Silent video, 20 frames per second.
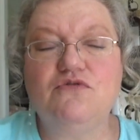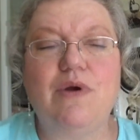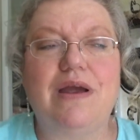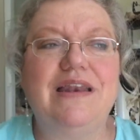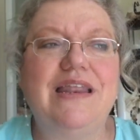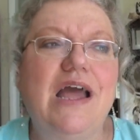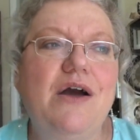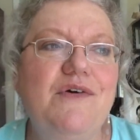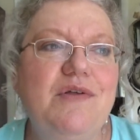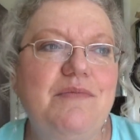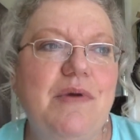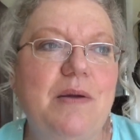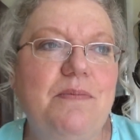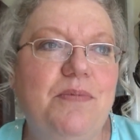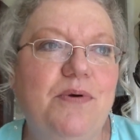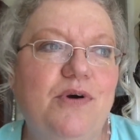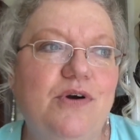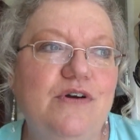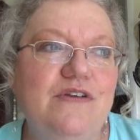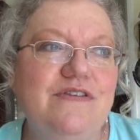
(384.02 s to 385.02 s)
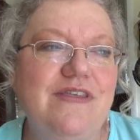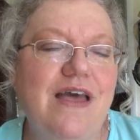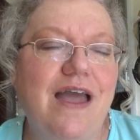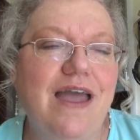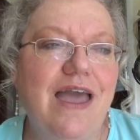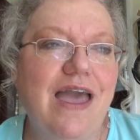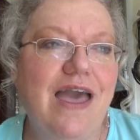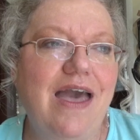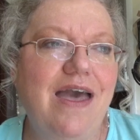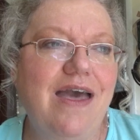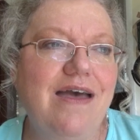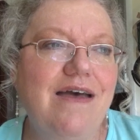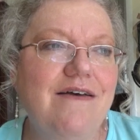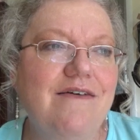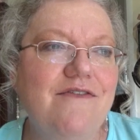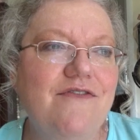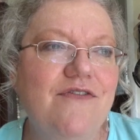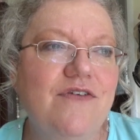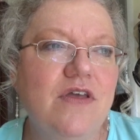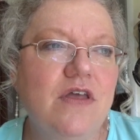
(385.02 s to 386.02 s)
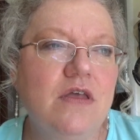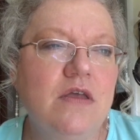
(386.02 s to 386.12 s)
Right now in my purse, I have